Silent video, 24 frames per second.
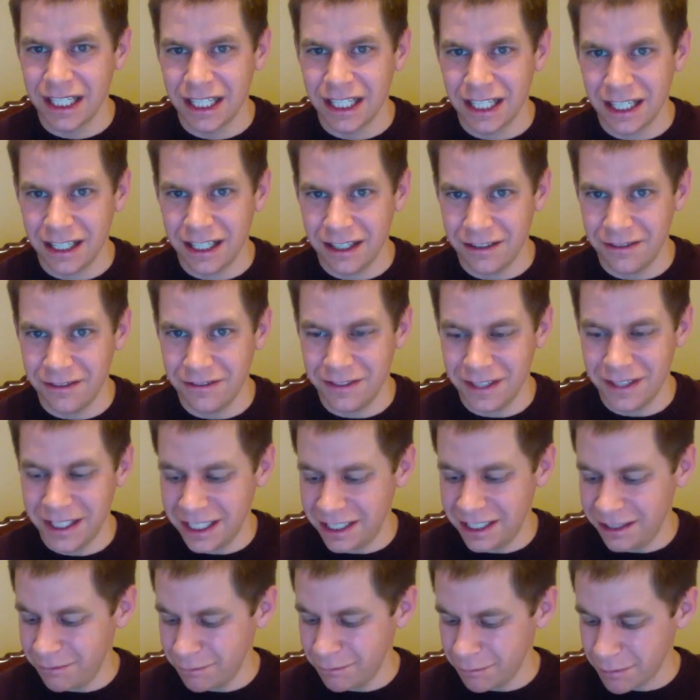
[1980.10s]
of
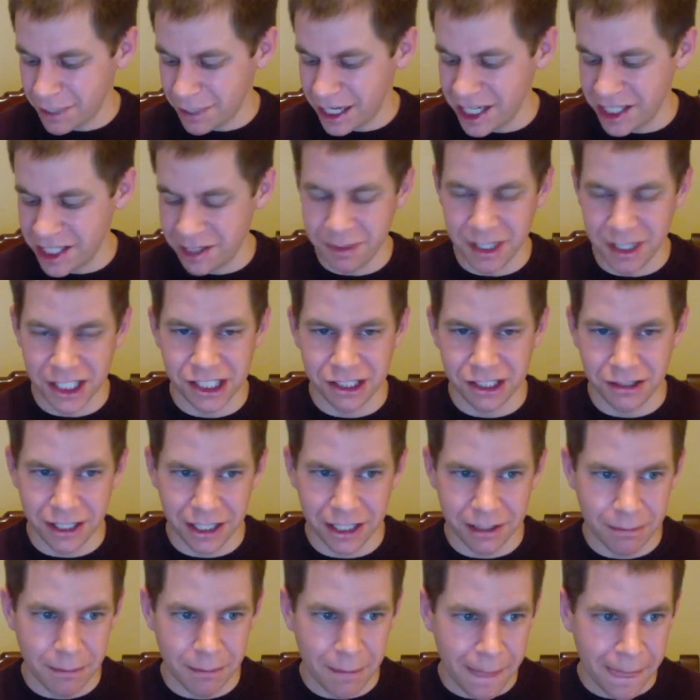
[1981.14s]
high-speed
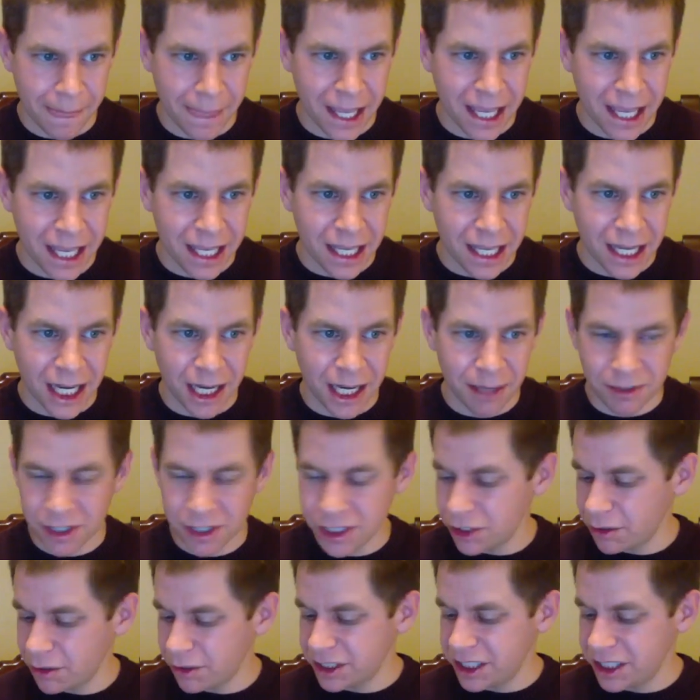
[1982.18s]
shooting. There's
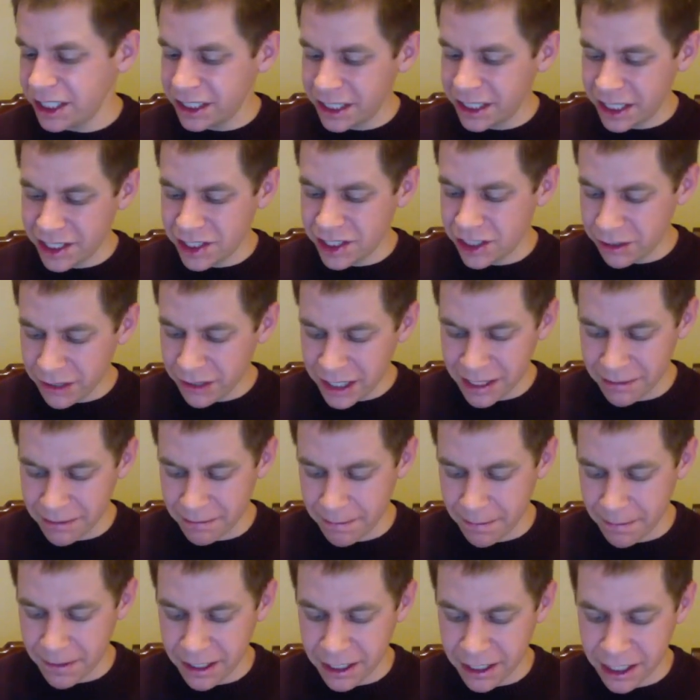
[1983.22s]
no articulating
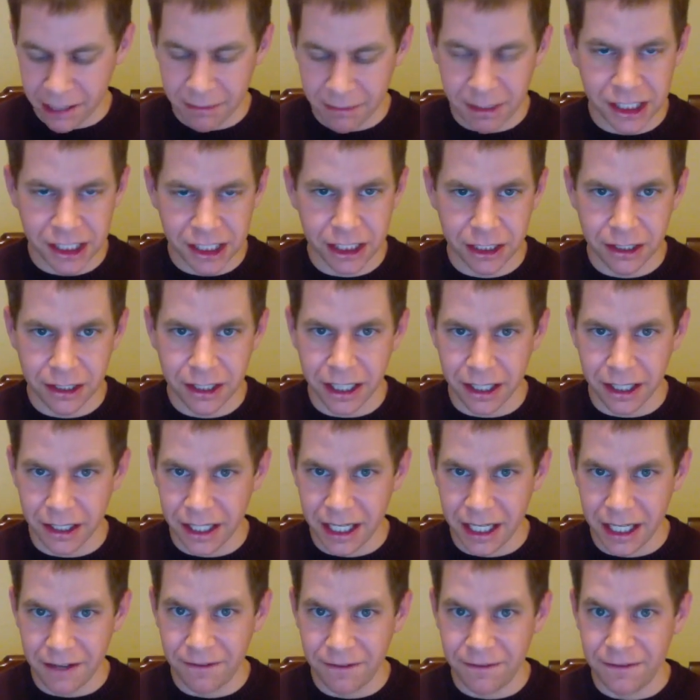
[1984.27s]
screen, like I mentioned earlier.
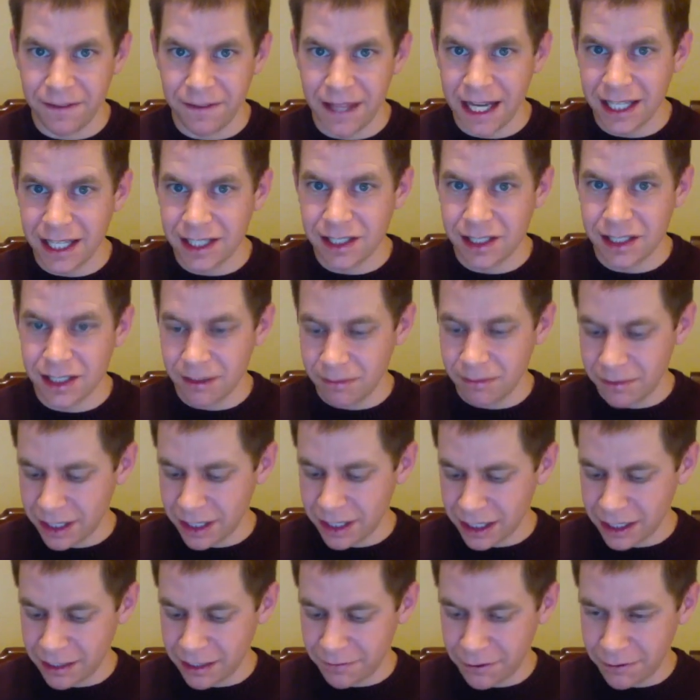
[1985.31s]
If that's
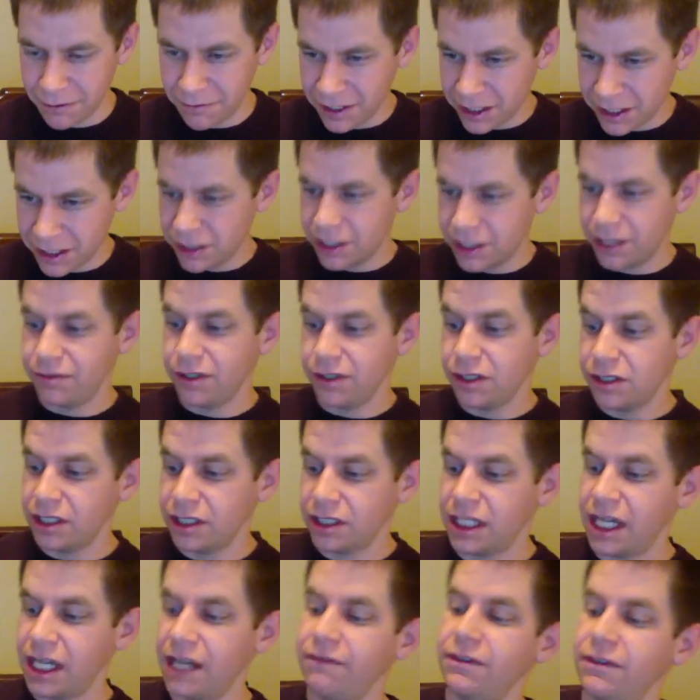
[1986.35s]
something, if you find yourself using
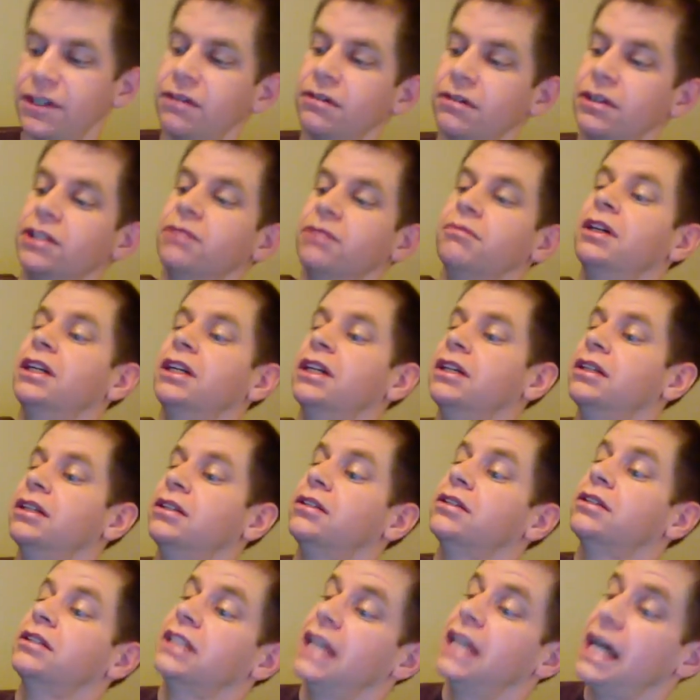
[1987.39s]
live view and you want to
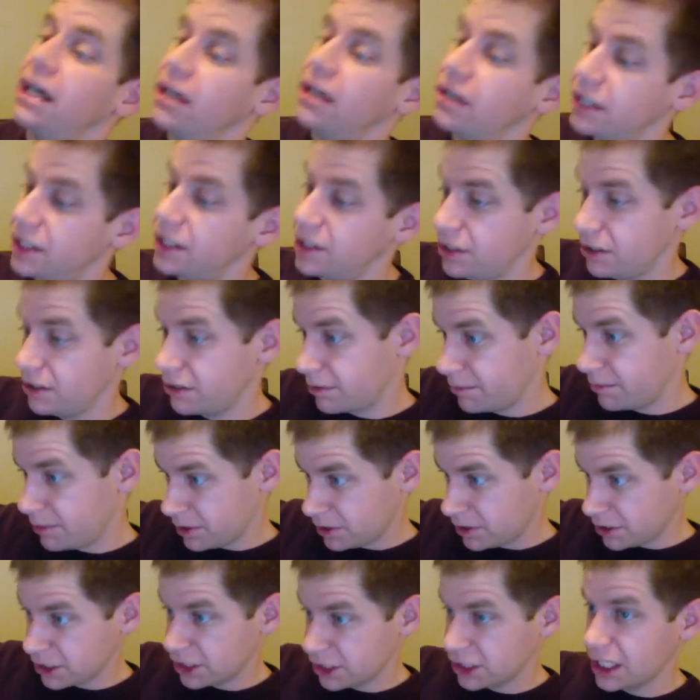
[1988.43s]
look down as you
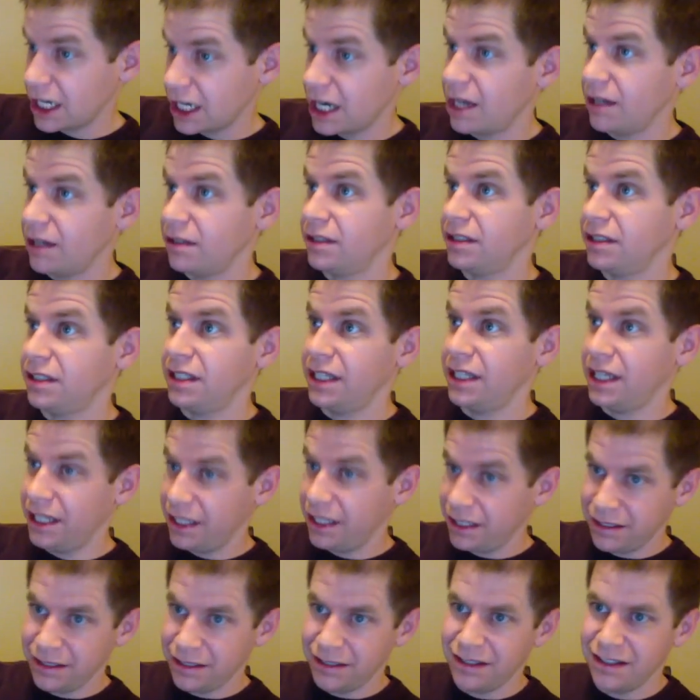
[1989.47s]
compose your shot,
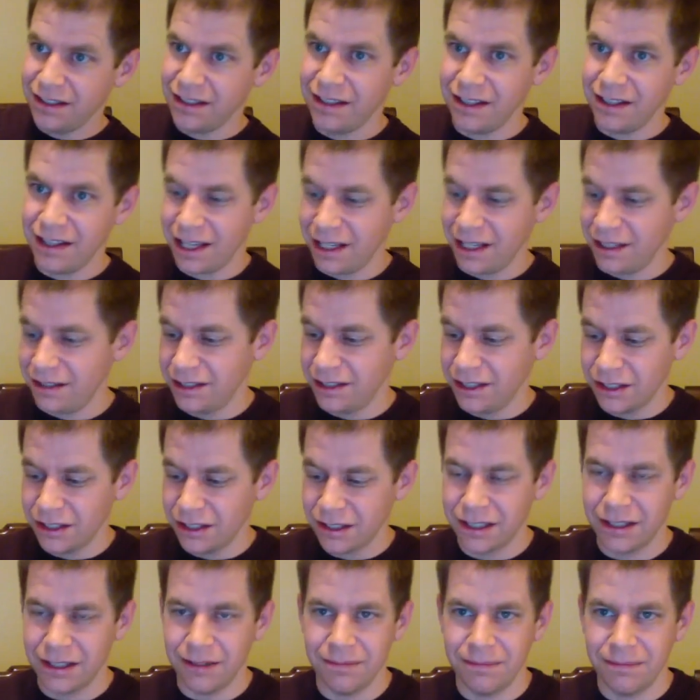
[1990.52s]
then you're
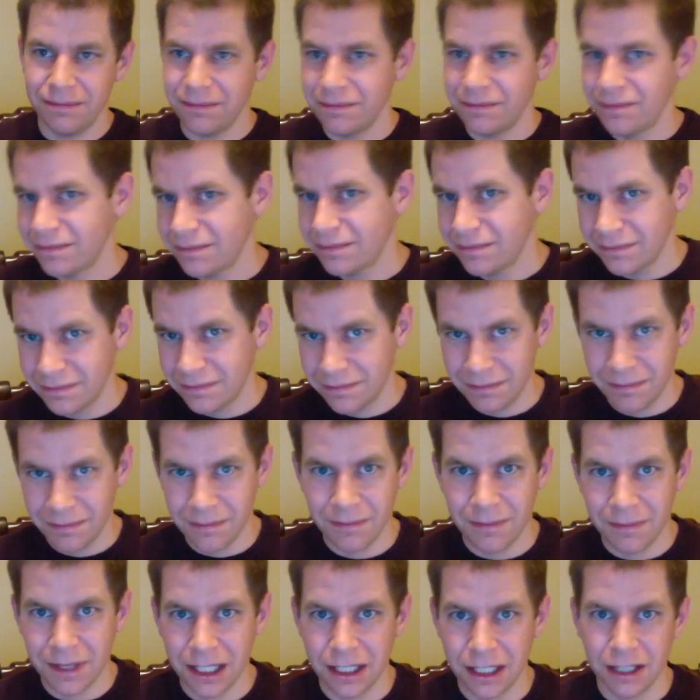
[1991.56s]
going to
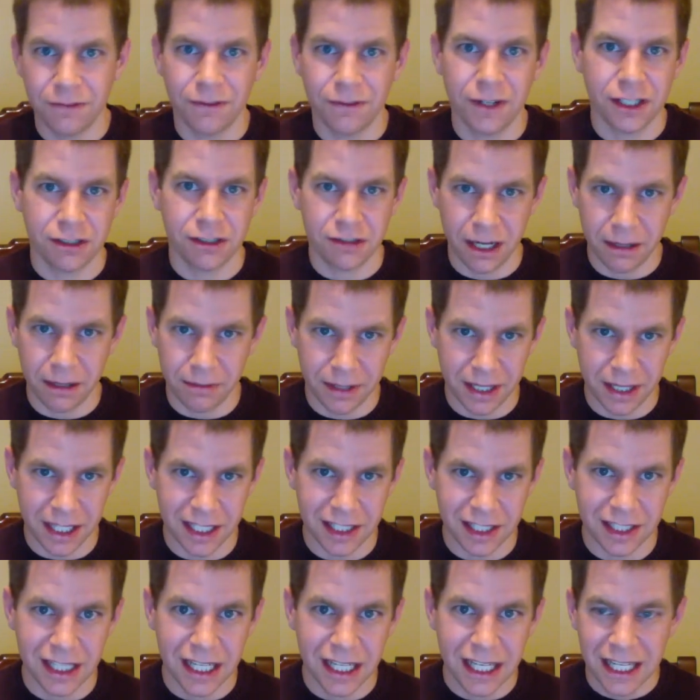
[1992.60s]
be a little frustrated with
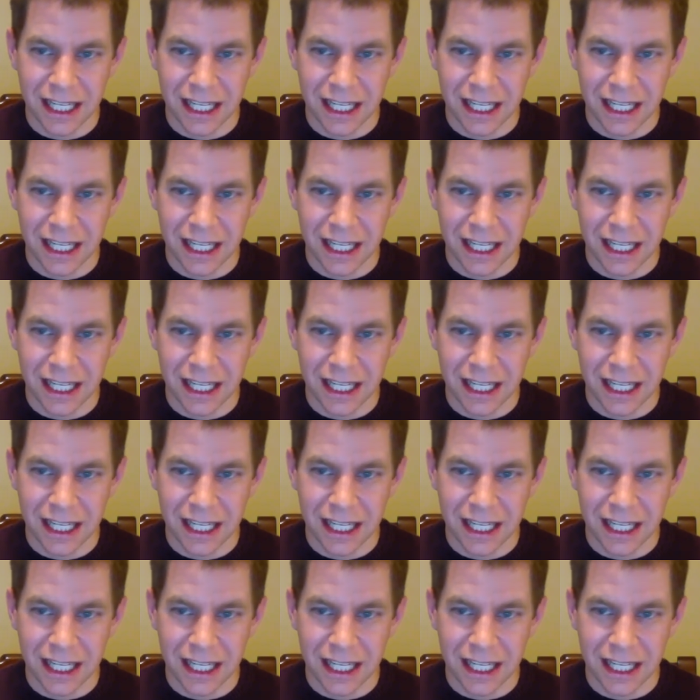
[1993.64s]
this.